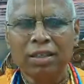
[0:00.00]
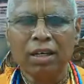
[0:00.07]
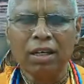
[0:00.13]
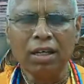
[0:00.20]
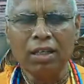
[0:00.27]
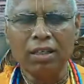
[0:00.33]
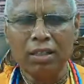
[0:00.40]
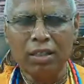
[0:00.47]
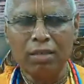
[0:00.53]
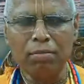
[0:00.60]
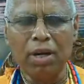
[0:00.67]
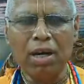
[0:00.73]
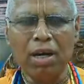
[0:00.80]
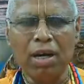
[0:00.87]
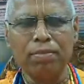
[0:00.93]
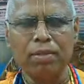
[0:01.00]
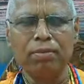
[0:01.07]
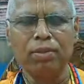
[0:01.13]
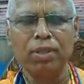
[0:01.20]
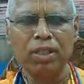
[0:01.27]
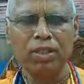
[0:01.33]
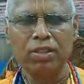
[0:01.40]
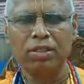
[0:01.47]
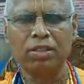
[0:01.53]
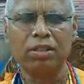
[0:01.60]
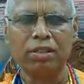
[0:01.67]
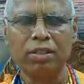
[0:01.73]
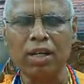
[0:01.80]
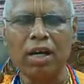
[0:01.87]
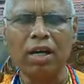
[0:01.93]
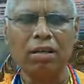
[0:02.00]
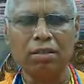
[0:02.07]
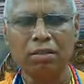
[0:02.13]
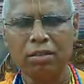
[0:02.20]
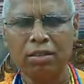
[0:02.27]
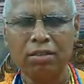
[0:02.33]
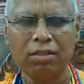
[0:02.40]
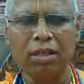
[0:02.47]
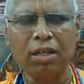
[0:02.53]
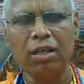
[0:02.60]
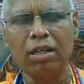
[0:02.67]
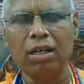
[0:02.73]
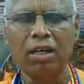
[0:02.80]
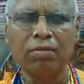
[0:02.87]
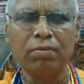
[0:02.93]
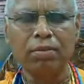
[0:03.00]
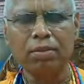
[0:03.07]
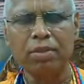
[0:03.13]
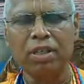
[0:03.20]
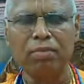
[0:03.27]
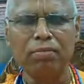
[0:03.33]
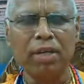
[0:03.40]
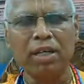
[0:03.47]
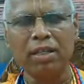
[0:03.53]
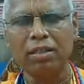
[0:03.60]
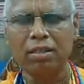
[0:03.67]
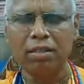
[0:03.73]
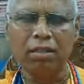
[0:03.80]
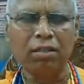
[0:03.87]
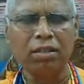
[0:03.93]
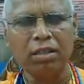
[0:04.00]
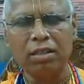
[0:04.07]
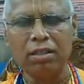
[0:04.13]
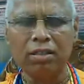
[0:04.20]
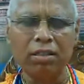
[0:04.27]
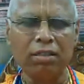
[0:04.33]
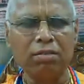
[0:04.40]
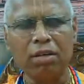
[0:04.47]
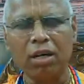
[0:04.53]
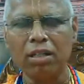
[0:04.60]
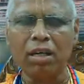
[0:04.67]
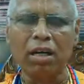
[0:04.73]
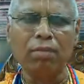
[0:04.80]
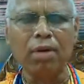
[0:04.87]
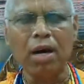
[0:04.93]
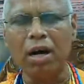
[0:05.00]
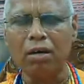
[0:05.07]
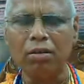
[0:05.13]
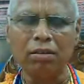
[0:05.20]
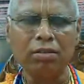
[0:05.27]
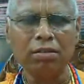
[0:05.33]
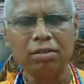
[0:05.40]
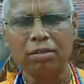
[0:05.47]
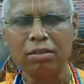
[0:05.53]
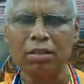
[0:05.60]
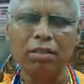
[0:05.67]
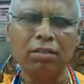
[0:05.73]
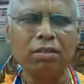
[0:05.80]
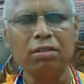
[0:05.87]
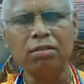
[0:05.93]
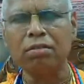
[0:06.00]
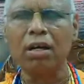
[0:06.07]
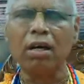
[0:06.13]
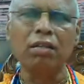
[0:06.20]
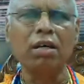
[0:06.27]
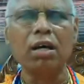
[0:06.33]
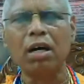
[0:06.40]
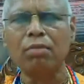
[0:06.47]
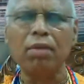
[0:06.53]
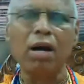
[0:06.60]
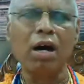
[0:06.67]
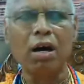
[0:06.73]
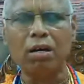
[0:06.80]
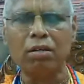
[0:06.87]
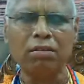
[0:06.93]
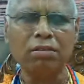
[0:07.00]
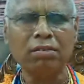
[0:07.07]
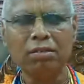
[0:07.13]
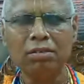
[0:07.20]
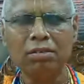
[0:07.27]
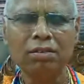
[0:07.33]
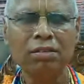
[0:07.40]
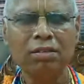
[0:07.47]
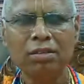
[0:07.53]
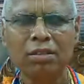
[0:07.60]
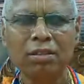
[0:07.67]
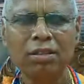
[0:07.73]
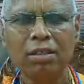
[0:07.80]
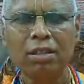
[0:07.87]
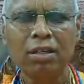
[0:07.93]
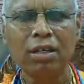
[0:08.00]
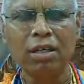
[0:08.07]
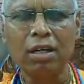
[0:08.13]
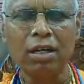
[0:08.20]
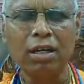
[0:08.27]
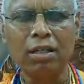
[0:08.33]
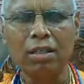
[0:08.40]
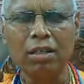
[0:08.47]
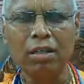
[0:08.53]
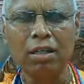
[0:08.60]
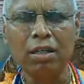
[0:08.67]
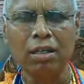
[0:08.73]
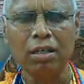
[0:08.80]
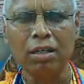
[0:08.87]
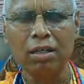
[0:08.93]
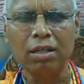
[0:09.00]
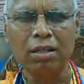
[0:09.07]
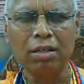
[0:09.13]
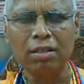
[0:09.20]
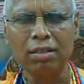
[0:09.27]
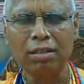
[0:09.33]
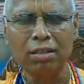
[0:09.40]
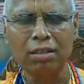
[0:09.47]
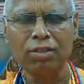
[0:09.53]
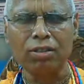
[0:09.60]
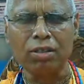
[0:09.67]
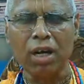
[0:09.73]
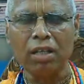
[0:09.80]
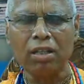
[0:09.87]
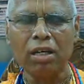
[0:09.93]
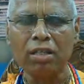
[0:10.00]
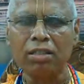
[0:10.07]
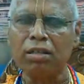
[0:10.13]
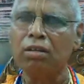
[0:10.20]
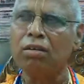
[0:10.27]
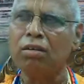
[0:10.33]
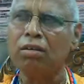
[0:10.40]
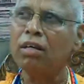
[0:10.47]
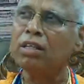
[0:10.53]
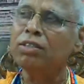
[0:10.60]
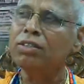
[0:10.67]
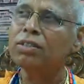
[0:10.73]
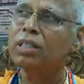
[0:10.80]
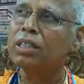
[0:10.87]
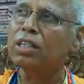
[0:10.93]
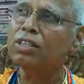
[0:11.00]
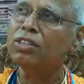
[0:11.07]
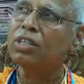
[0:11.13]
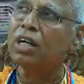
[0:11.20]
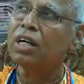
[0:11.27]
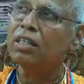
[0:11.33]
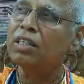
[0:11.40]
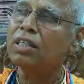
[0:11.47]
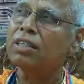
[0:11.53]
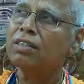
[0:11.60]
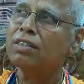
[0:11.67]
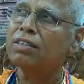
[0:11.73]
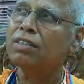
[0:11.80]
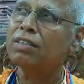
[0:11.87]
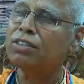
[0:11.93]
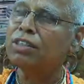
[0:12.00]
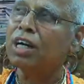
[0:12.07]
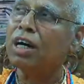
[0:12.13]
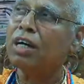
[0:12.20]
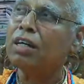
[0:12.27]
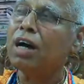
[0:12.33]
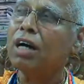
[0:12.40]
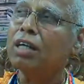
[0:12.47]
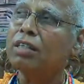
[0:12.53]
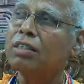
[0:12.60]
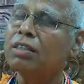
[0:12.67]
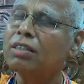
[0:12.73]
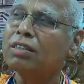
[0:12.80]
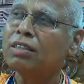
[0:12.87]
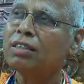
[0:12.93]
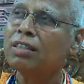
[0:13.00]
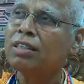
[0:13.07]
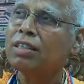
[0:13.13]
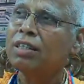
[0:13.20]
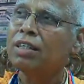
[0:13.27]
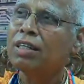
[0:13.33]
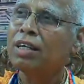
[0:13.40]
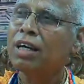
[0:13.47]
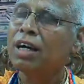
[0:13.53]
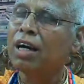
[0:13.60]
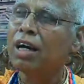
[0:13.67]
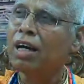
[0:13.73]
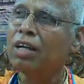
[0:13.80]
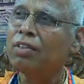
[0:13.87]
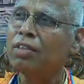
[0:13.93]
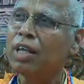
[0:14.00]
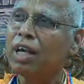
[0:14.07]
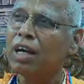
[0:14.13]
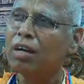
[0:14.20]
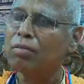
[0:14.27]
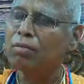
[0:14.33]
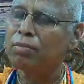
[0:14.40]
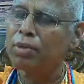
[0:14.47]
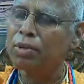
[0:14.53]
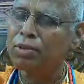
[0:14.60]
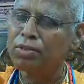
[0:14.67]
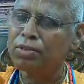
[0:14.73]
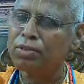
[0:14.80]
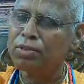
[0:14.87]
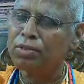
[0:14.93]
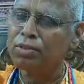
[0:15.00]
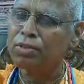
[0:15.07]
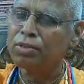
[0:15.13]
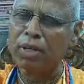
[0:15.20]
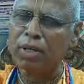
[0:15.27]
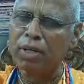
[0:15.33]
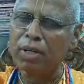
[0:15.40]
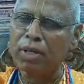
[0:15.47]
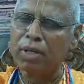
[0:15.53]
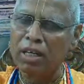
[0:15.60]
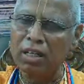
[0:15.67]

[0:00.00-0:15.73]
Mahaprabhu is now, Jagannath Puri meant, he's in Radha Bhav. He's in Radha Bhav. And his Radha's Lord is in the chariot, Jagannath, and they are both reciprocating